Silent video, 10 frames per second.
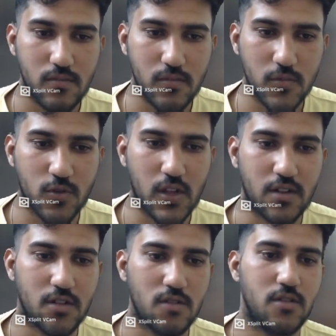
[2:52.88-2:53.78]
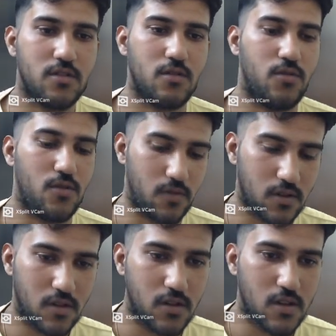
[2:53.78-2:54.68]
So that's how this is going to
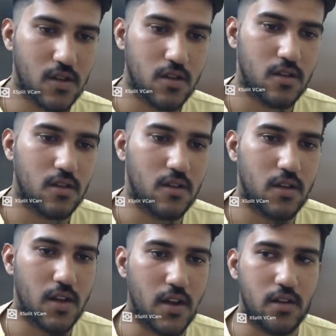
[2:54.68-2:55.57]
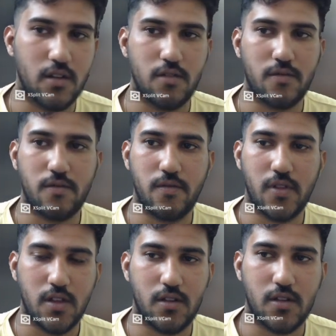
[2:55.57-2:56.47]
work. And if
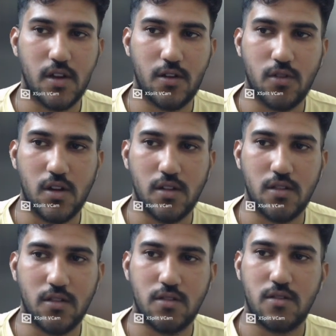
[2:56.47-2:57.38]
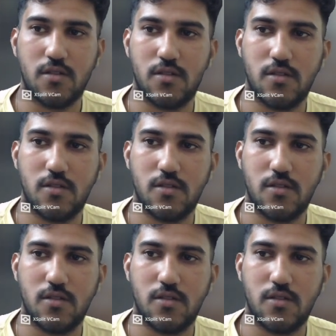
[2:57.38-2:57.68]
we try to run this,